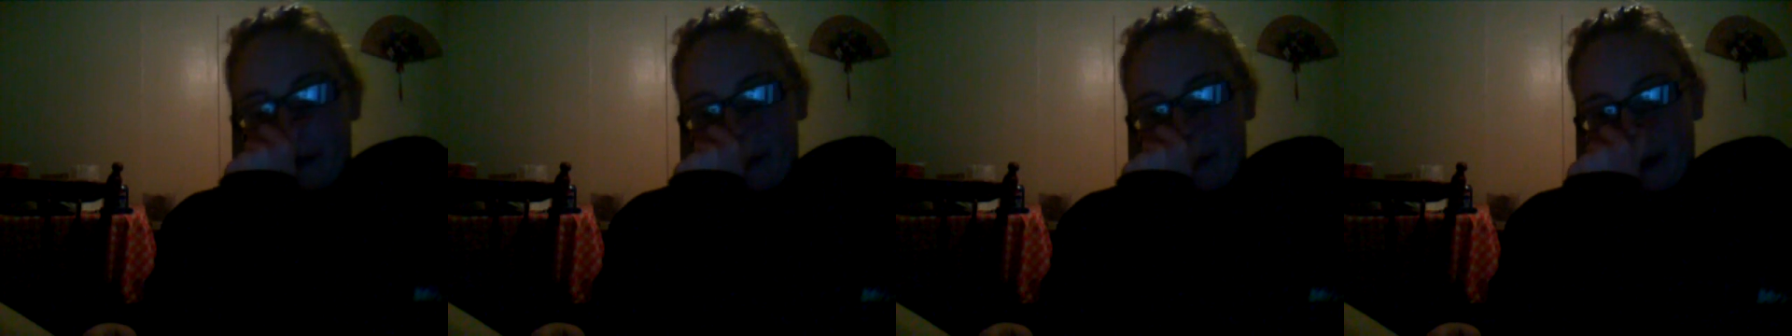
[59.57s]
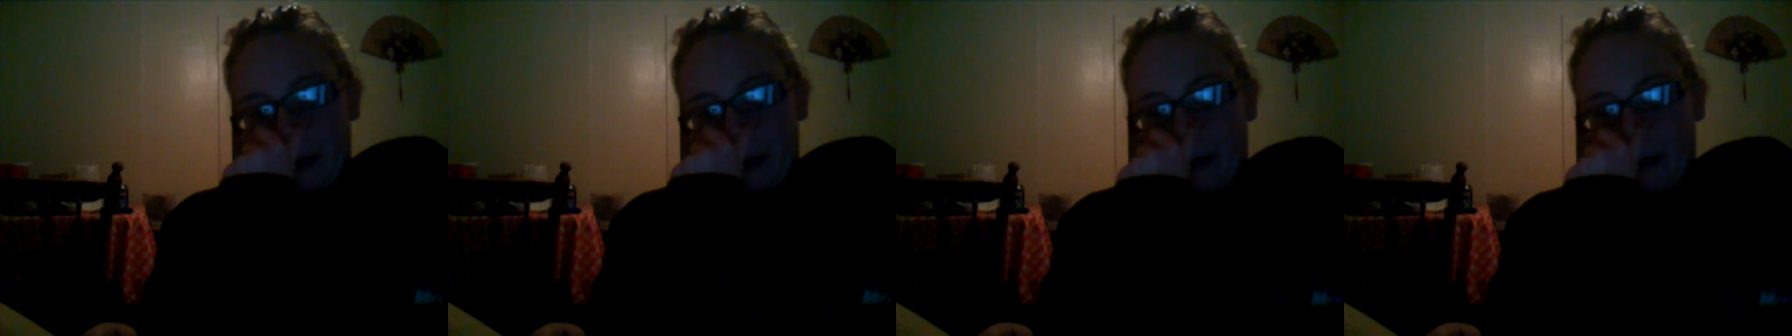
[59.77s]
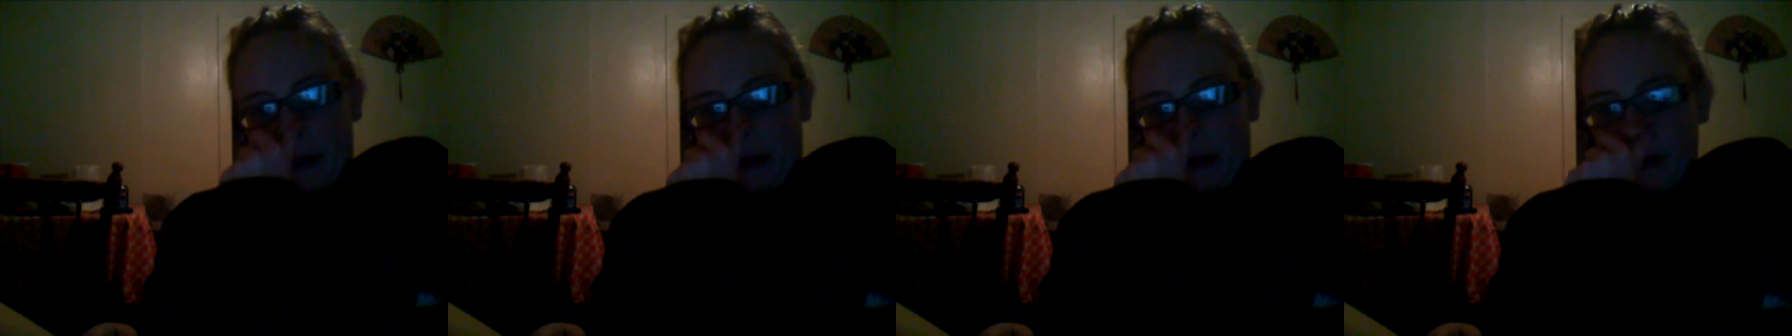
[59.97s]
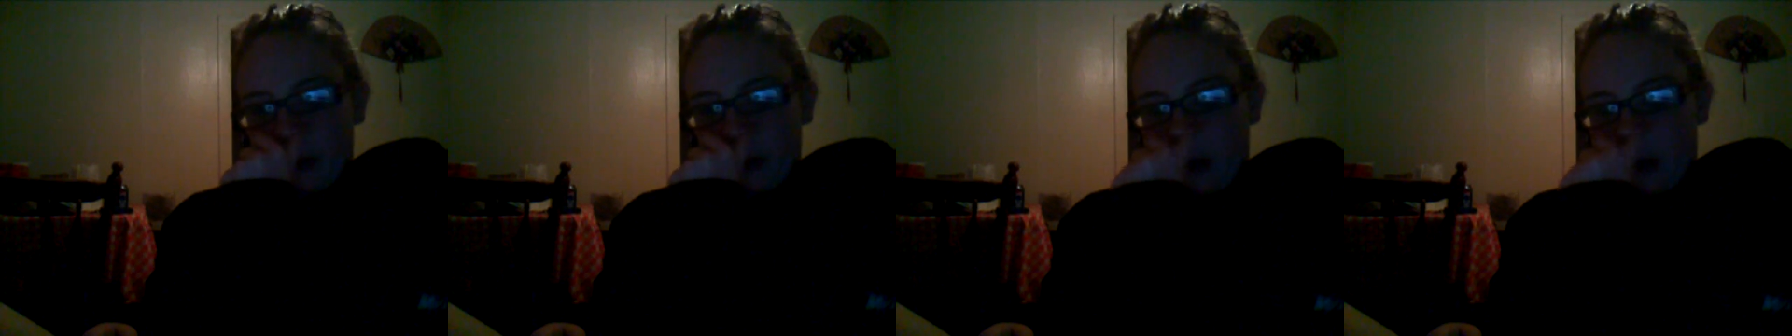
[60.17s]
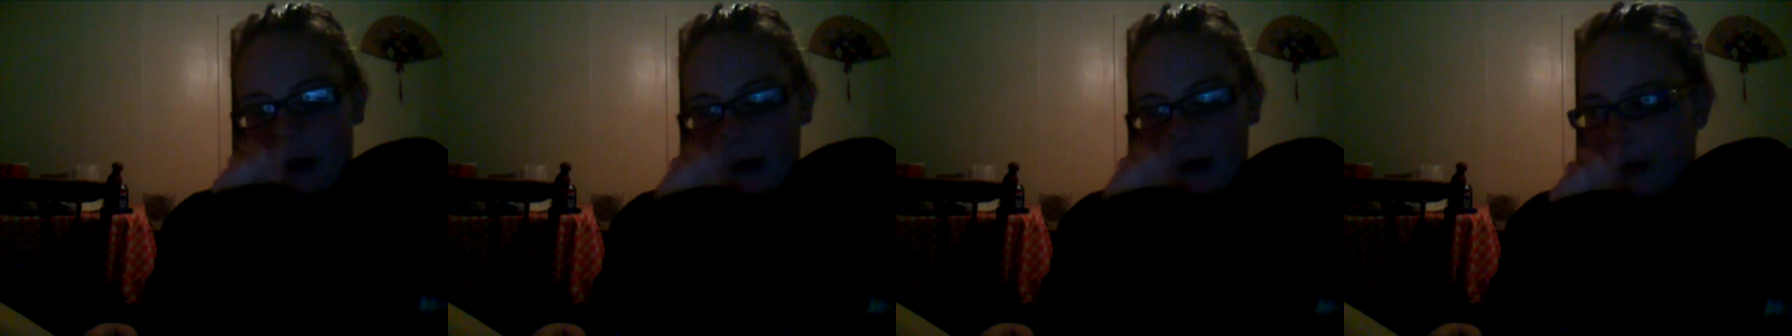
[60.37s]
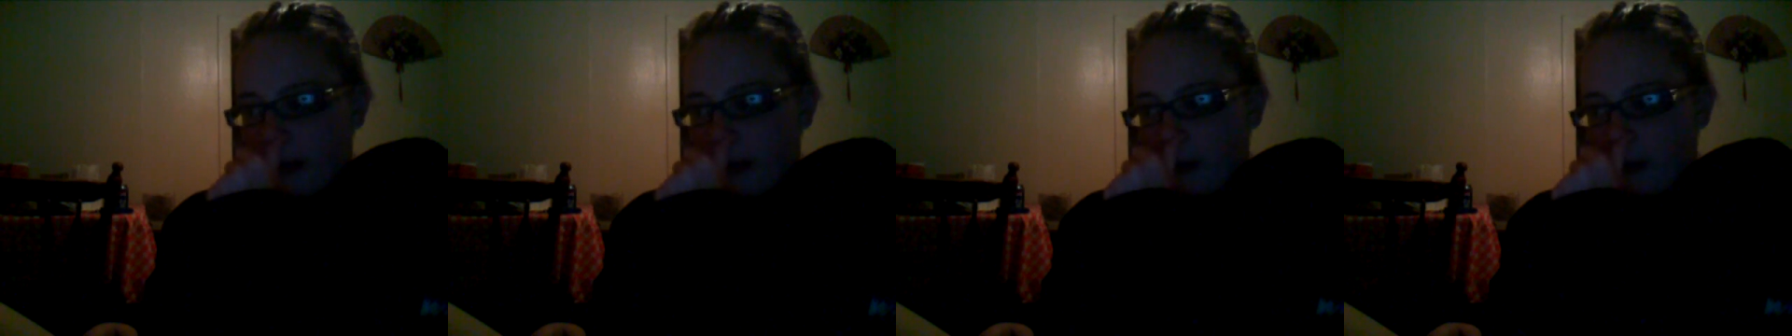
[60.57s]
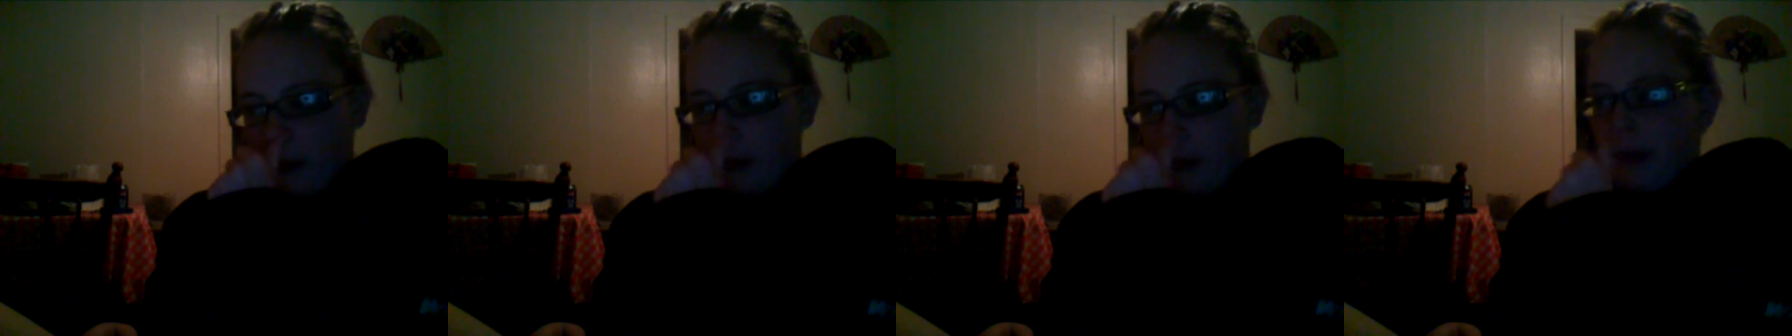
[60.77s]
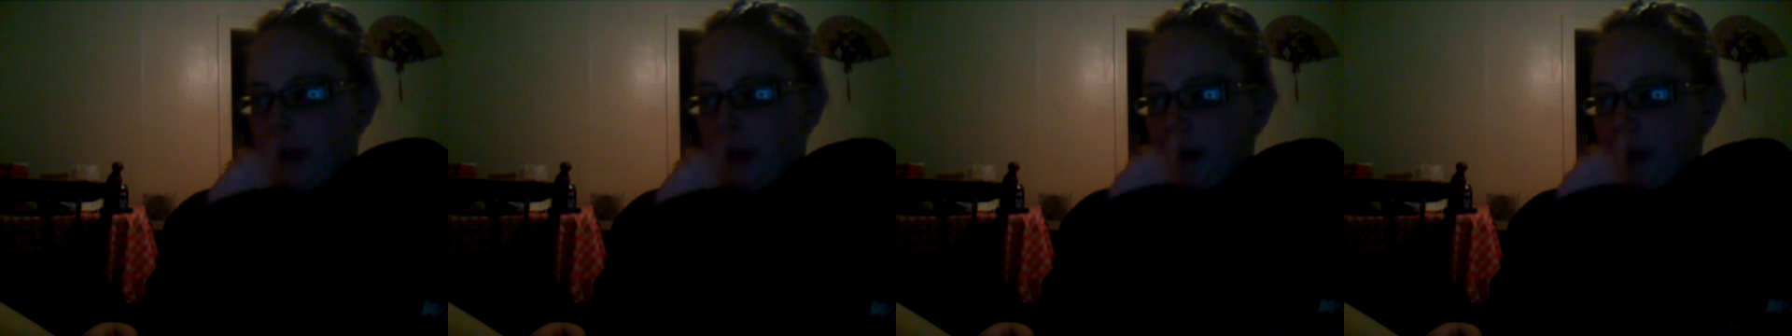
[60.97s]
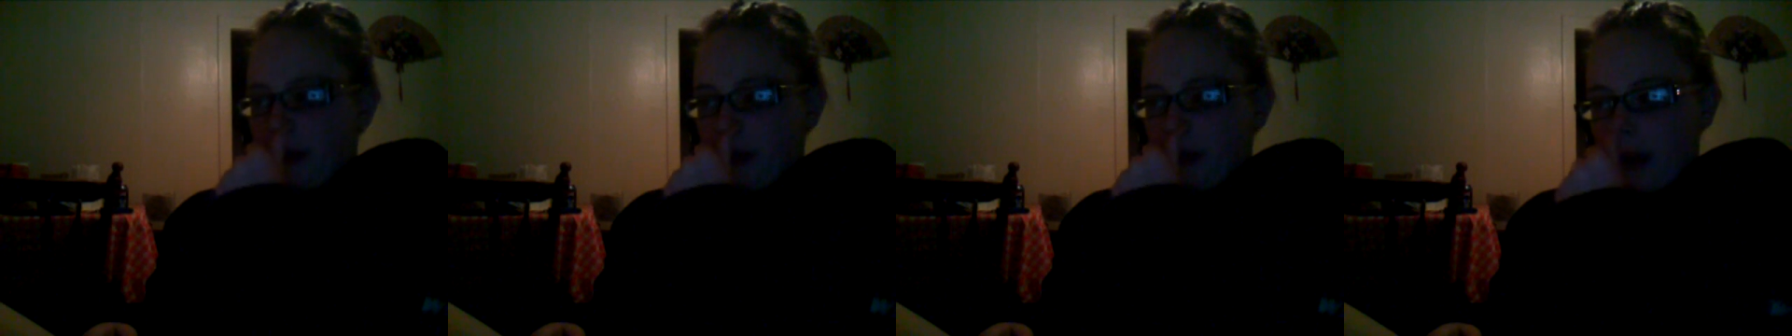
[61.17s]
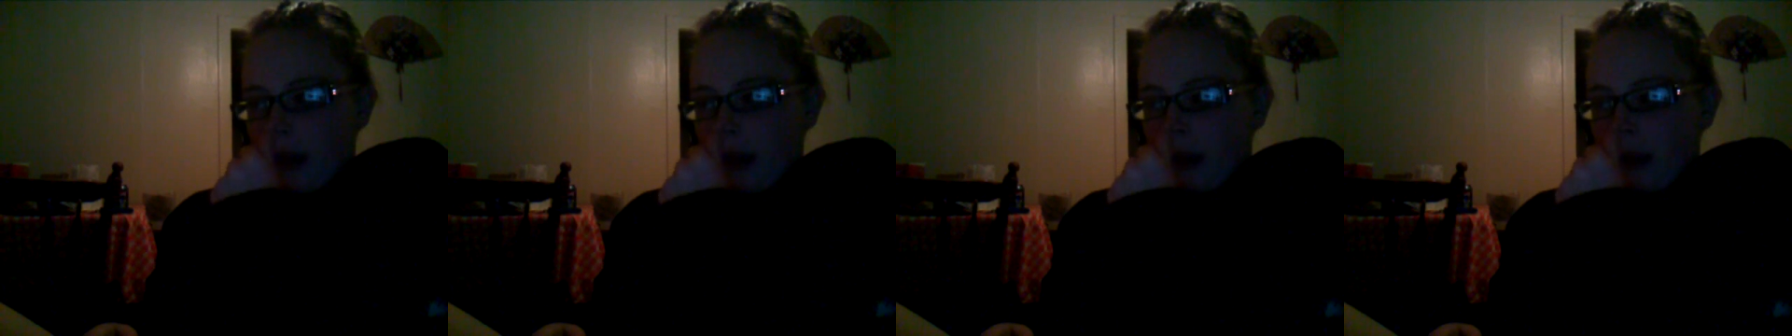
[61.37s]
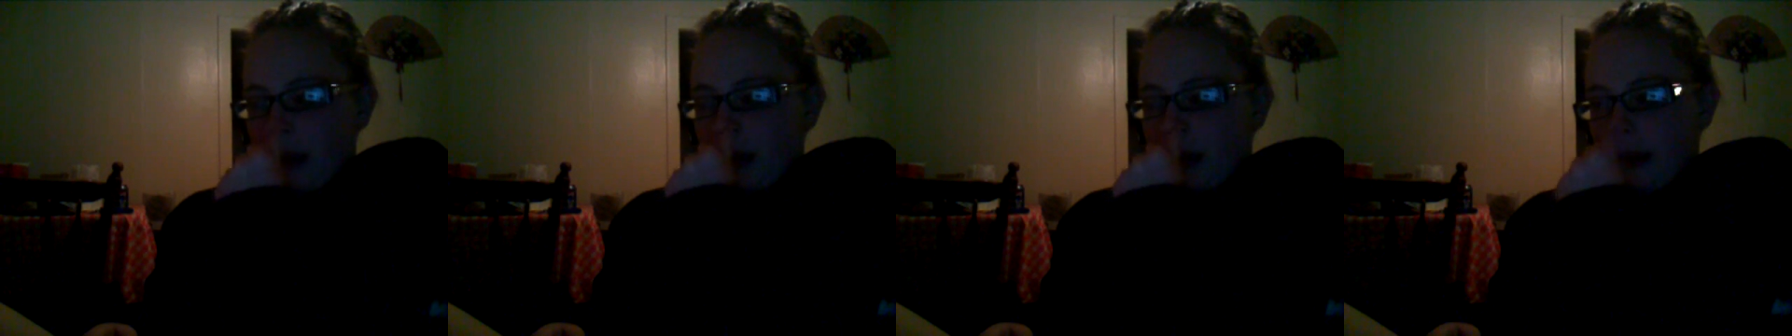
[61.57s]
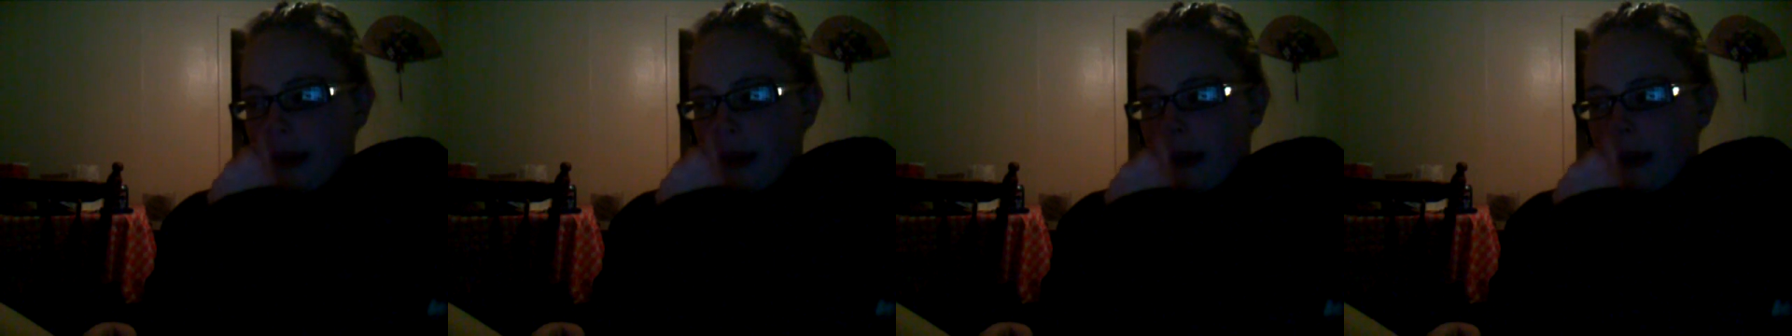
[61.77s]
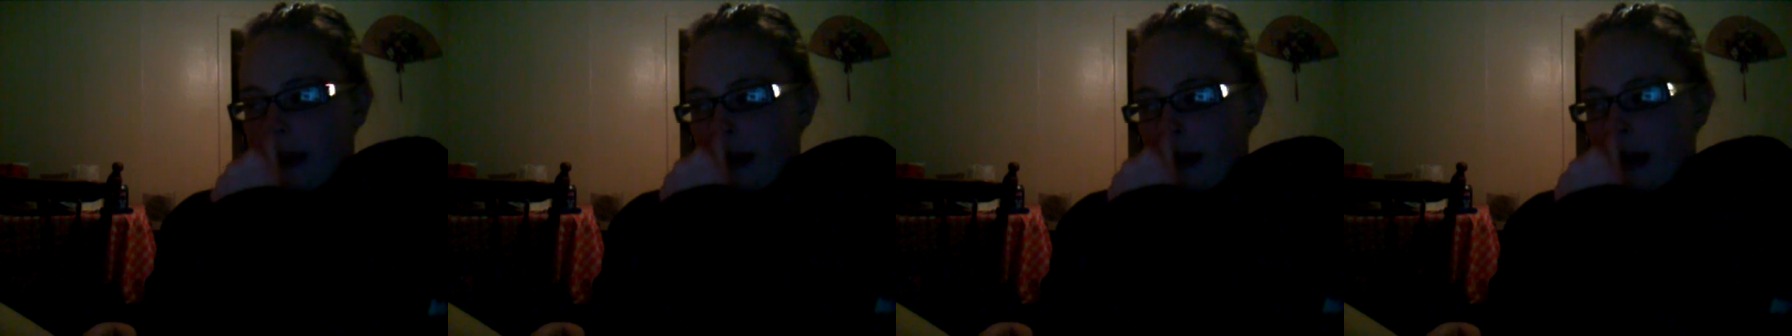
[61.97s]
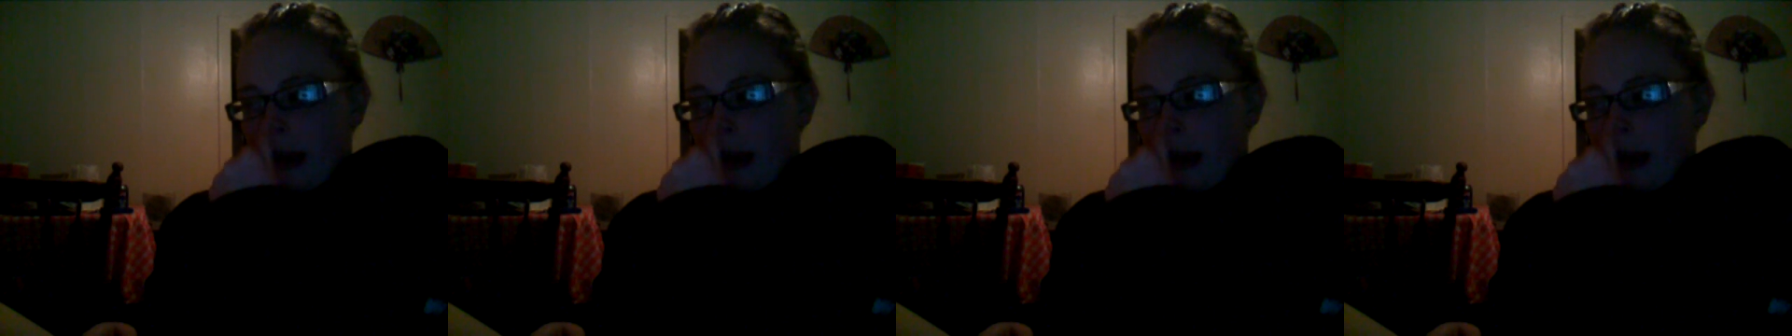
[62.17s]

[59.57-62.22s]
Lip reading: thing I wanted to talk about was, like,